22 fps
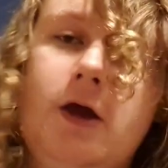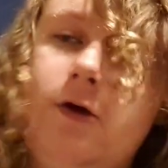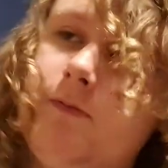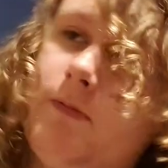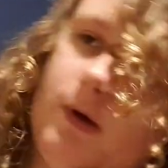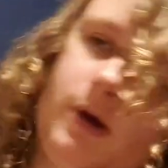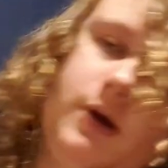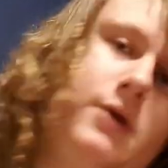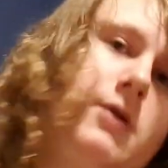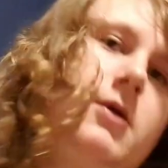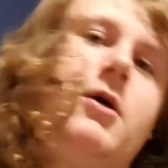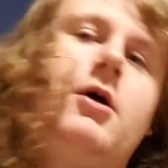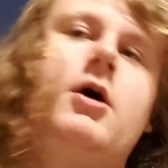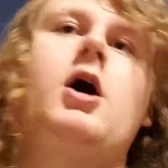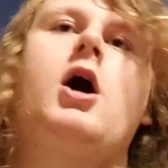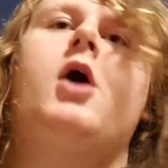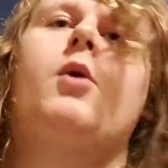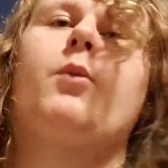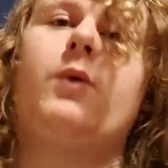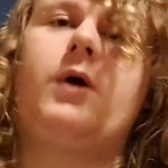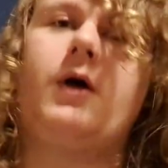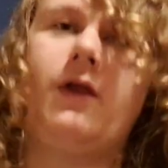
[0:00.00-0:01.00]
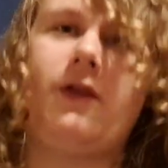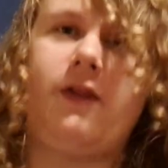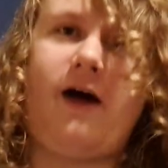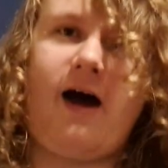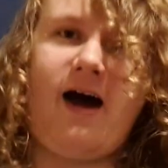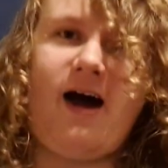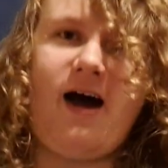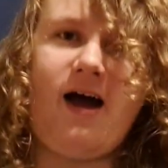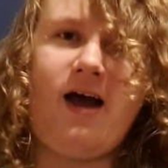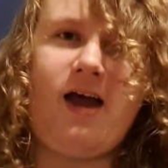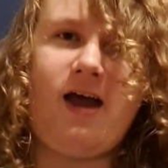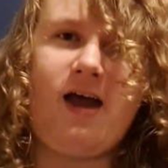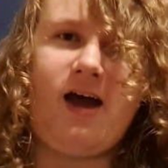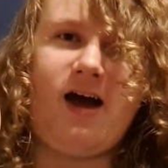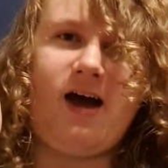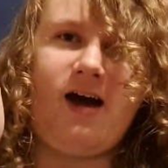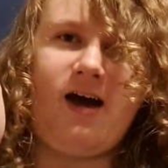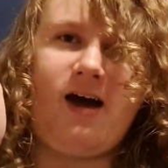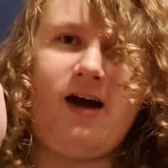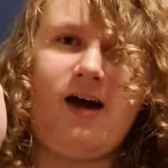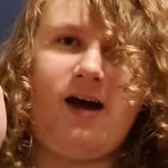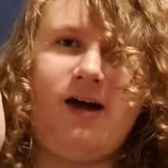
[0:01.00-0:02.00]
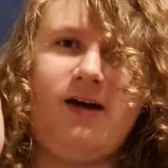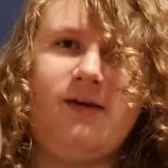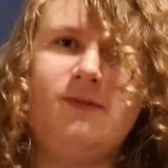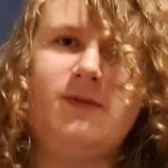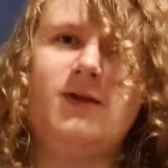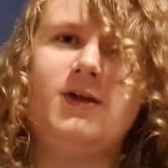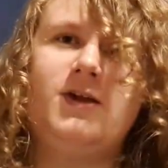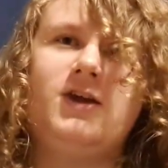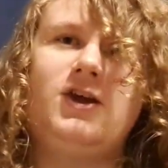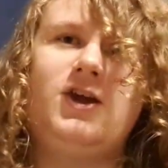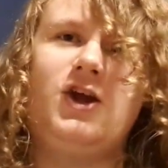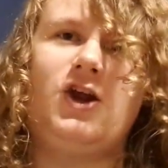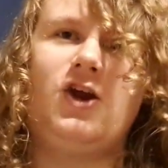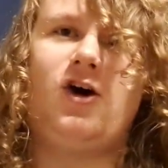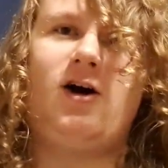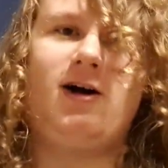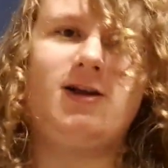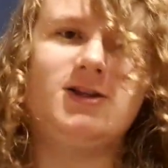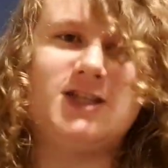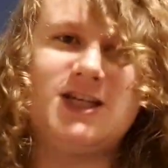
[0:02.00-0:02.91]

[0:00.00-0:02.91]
pavement. I'm like that, you know,